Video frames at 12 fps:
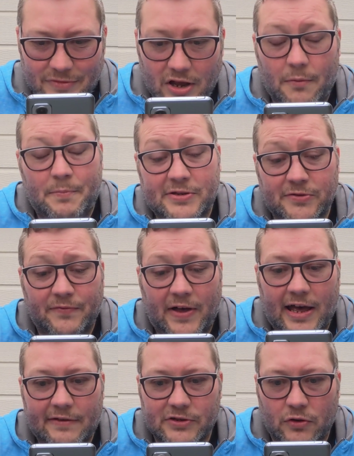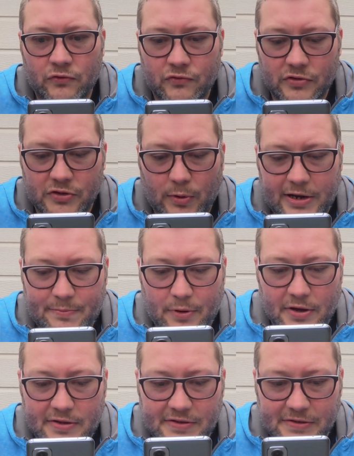Oh, Pixel 5 is 120
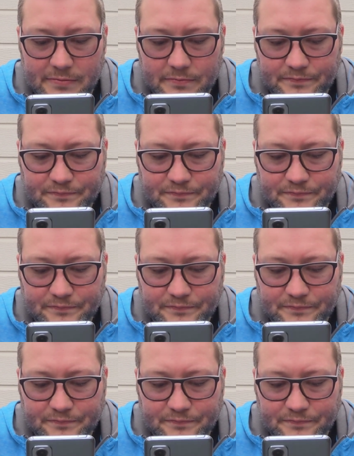points.